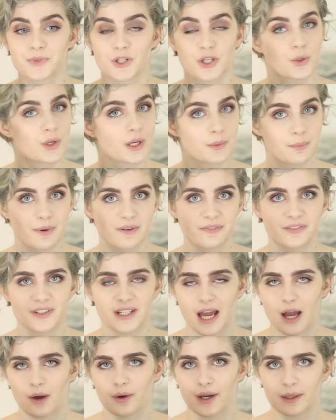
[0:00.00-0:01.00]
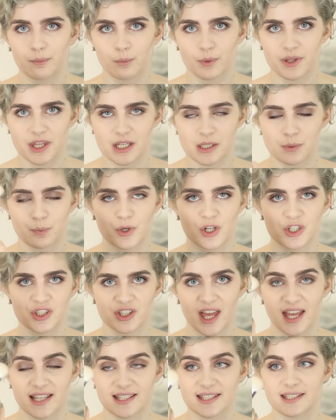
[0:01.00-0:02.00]
you can buff it out, and with this brush
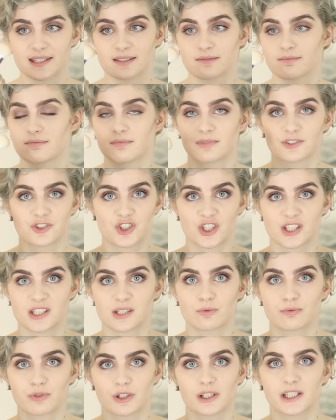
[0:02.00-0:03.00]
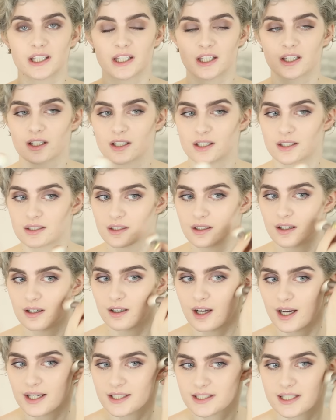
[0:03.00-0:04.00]
that's just a really good
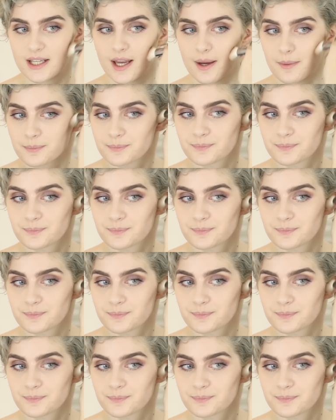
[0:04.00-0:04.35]
idea.